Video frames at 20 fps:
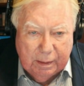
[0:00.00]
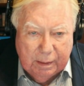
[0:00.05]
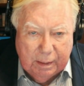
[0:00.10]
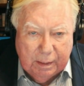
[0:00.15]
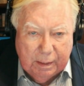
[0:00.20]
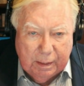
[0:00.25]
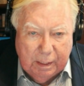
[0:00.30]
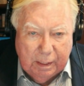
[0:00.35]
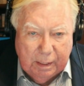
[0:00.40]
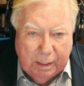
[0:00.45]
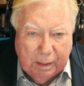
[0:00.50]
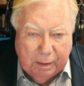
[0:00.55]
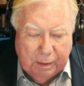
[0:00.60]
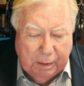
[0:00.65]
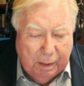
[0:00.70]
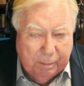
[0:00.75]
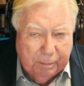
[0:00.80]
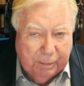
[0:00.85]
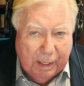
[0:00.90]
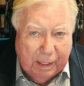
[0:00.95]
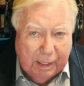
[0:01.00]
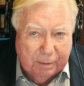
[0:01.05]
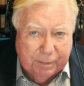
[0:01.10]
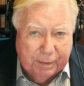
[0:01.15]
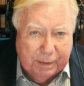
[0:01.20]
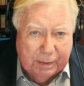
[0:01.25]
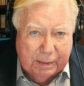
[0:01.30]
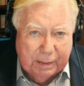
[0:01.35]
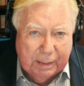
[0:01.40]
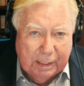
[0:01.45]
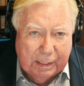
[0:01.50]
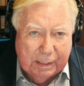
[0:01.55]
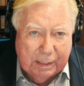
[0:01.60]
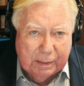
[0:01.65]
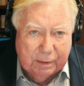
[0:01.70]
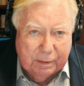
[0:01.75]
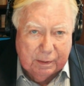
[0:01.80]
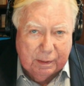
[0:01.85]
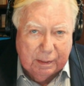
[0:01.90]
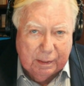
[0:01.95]
I'm confident
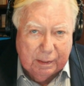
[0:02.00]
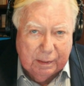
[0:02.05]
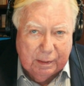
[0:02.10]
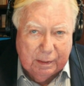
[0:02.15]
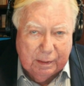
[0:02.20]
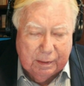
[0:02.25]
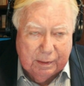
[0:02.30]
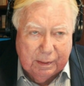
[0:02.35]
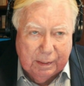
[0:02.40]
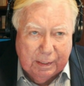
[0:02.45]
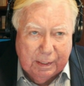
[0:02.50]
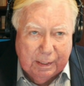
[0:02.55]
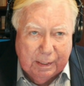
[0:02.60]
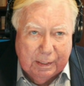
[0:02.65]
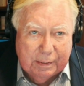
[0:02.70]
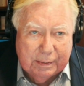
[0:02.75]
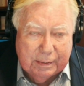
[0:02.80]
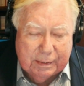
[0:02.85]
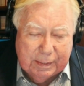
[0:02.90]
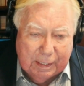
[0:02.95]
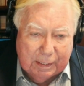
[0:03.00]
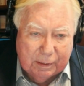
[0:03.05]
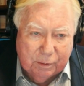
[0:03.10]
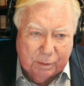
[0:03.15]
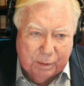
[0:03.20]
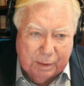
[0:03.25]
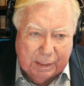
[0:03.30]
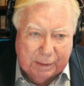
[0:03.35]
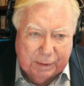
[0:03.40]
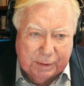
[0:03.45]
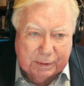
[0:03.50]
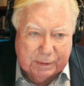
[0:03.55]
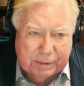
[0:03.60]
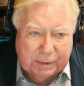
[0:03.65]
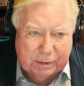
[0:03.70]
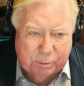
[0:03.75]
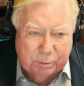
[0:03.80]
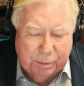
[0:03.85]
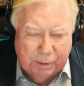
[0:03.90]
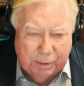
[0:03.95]
God did not create this
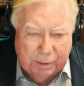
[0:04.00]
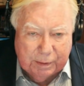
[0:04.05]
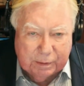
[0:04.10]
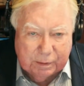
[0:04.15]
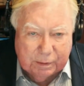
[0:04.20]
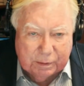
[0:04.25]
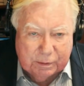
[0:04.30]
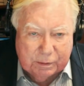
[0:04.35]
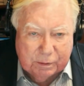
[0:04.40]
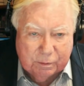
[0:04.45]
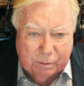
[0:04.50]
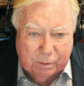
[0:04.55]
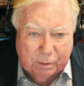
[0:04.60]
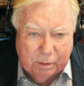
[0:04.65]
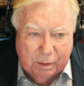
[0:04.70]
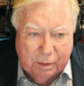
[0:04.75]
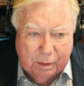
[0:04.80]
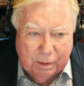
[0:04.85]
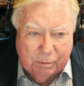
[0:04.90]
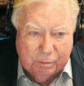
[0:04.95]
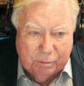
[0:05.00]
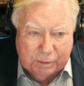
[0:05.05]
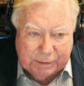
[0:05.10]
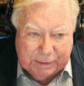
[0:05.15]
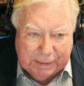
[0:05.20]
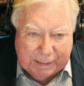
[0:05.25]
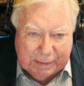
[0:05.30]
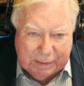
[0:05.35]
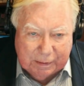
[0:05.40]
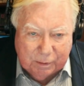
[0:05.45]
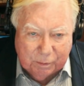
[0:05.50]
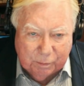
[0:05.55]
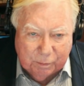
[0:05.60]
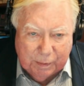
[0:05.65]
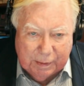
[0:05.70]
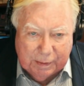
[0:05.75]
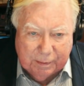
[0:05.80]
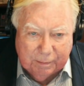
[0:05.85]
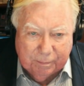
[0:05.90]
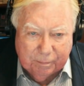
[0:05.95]
experience for Satan to
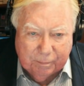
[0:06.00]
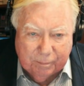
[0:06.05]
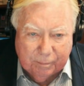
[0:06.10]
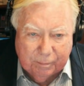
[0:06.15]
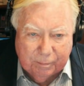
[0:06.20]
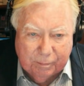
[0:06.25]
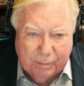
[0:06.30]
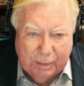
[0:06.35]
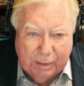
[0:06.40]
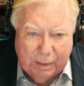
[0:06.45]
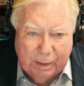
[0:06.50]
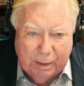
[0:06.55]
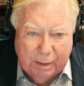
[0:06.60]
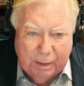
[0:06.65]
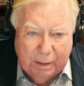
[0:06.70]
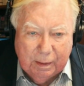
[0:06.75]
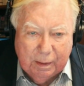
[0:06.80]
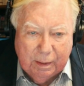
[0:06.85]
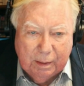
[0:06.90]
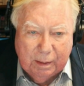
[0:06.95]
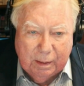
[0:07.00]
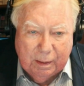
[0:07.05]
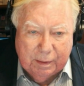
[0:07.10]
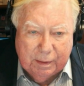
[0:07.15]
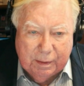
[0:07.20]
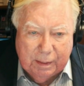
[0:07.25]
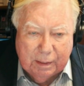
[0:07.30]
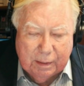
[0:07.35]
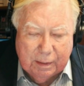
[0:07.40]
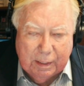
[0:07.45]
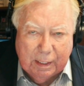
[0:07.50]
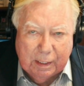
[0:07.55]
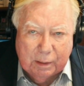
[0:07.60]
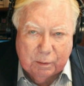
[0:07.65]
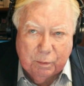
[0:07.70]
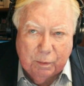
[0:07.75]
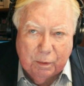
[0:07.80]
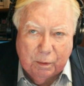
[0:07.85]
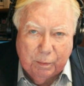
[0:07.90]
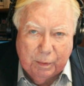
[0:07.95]
win. In the end, God
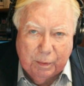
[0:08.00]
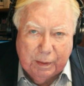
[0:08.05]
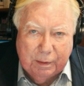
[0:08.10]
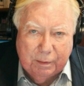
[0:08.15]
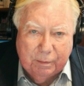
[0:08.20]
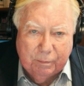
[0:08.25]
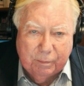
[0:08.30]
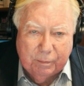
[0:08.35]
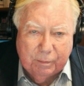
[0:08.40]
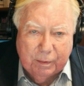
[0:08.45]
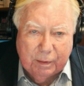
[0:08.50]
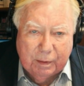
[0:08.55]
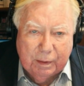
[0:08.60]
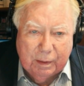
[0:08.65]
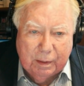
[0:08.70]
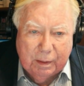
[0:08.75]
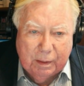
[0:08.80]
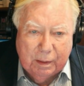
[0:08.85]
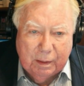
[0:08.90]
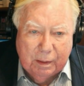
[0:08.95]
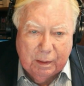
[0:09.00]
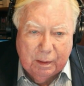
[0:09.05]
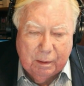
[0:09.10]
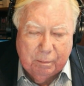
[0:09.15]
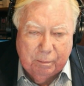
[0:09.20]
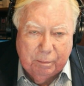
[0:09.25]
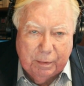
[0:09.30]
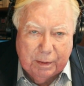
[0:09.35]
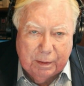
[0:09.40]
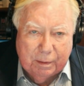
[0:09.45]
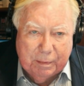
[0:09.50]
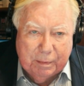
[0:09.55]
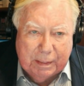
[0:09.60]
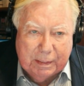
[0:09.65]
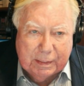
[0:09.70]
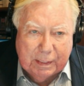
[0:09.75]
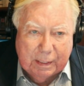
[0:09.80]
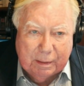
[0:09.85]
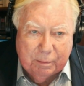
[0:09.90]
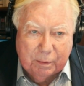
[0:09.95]
will win. But in the
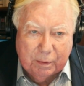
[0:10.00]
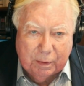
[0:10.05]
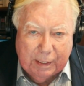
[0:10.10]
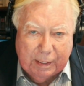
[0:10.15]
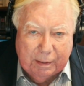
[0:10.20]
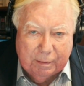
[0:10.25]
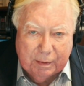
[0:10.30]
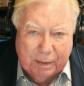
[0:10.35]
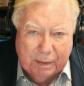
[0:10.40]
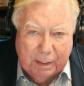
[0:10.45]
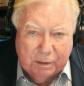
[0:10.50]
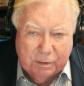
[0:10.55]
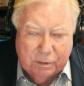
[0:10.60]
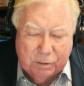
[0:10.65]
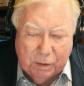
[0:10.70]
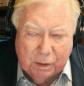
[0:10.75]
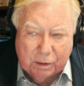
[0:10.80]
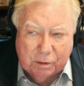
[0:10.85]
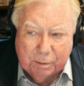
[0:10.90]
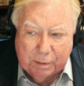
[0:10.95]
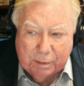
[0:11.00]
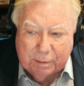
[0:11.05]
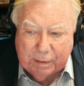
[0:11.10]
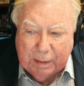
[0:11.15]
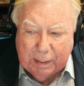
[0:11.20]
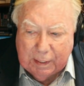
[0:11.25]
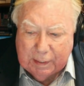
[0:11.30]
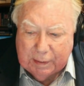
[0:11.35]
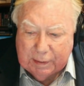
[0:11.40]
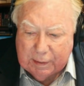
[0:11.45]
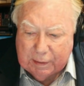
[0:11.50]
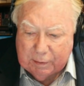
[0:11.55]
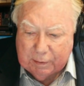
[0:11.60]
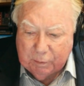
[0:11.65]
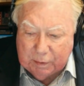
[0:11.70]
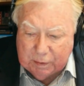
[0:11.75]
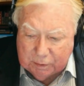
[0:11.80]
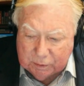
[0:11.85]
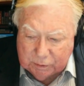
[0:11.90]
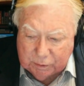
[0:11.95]
meantime, we're going to have the judgment of God, and we
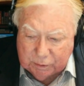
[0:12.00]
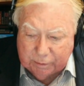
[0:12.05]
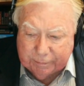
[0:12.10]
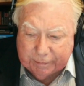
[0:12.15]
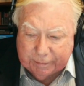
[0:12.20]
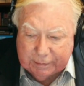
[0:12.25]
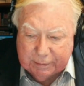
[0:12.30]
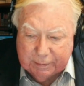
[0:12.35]
deserve it.